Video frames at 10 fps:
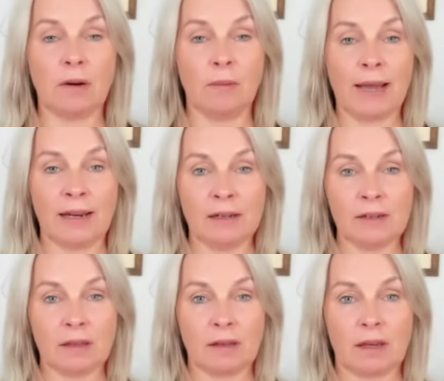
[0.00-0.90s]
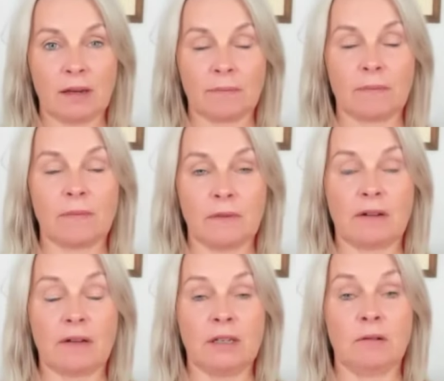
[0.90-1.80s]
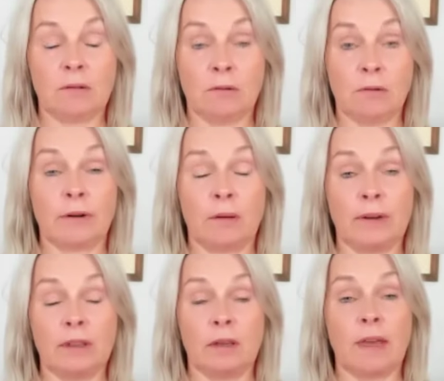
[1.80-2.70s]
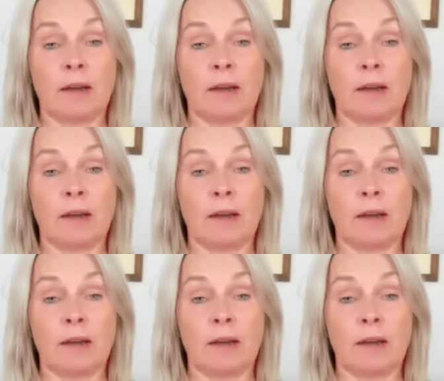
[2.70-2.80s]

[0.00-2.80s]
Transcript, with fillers: awareness so they they're in your aura with you.